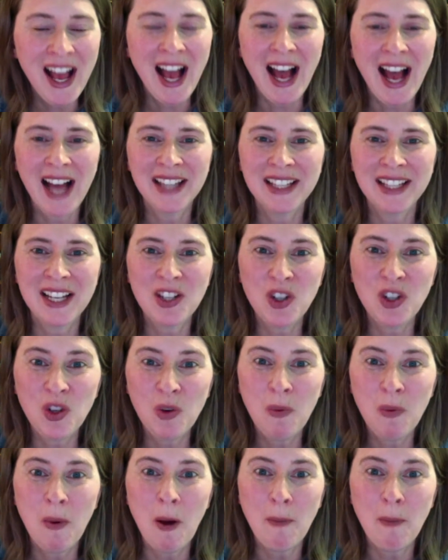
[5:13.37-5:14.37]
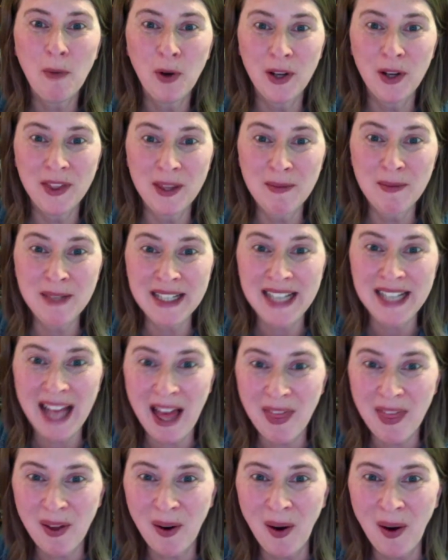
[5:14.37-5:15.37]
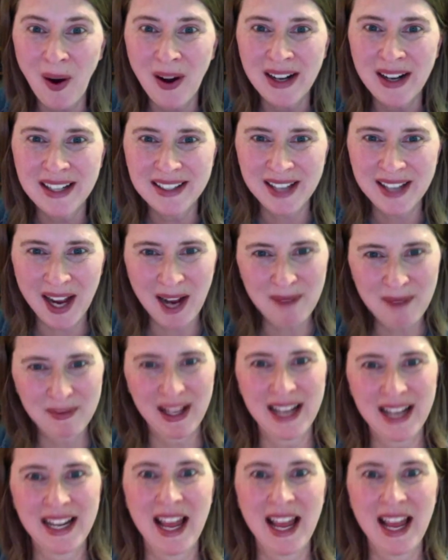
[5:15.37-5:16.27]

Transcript: unless you put them together on a timeline.